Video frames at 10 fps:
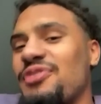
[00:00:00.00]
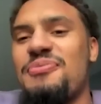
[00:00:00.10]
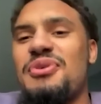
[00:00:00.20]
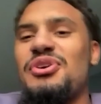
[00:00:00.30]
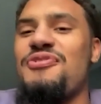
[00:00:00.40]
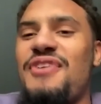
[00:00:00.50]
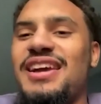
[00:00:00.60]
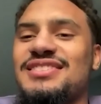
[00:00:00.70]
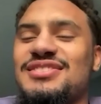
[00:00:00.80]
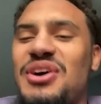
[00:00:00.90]
A familiar
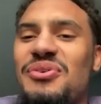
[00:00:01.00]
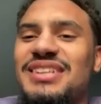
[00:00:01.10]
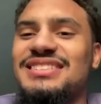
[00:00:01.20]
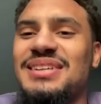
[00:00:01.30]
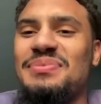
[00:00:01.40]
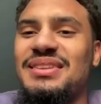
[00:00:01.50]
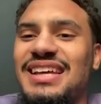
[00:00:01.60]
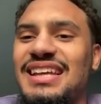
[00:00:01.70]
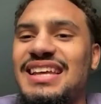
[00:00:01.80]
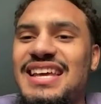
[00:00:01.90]
face is always something
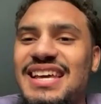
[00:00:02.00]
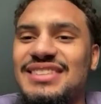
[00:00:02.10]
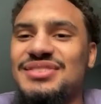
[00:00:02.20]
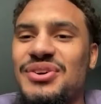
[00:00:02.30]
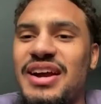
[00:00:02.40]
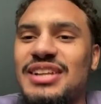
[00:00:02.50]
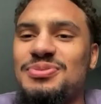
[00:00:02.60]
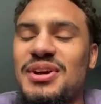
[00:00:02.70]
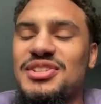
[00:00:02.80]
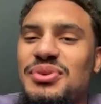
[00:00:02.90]
that is great,
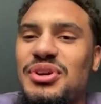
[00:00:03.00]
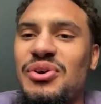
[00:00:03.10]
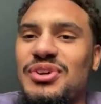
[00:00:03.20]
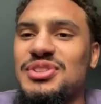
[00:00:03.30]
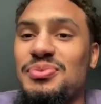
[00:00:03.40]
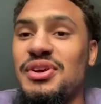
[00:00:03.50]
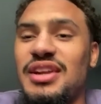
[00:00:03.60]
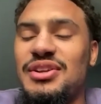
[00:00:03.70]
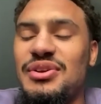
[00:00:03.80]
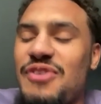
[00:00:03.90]
especially when you're going somewhere
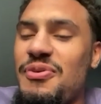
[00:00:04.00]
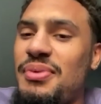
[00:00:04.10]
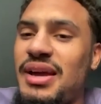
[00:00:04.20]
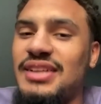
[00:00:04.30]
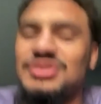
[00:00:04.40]
that you've never been.